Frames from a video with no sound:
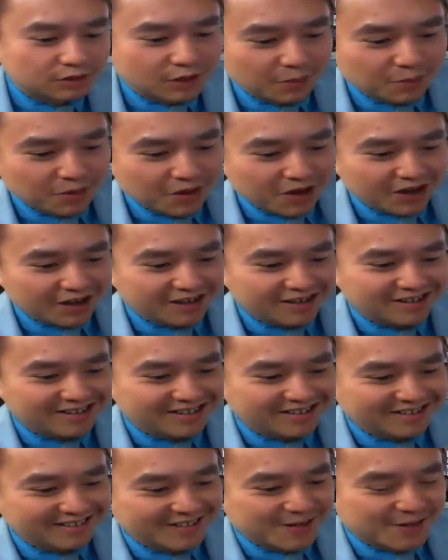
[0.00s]
some uh,
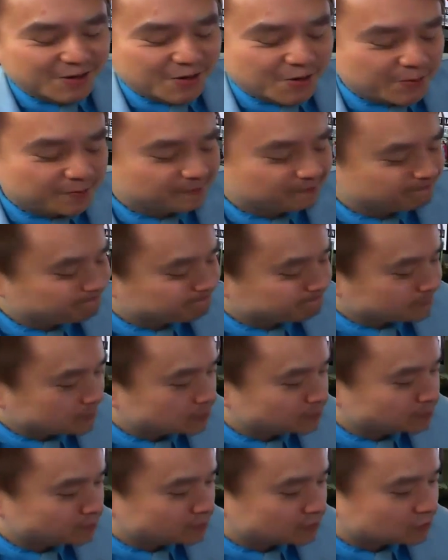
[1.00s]
uh, um,
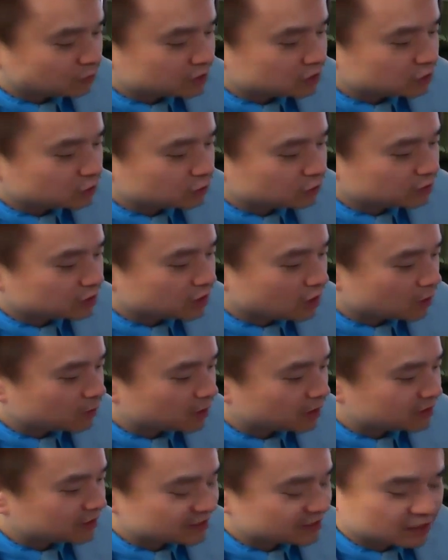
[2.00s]
hmm, what should we talk
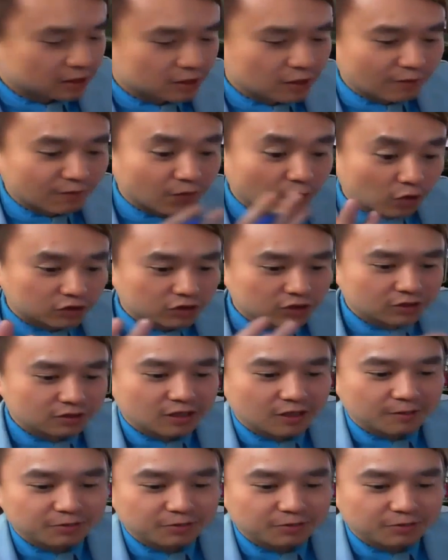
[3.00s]
about next? Conversion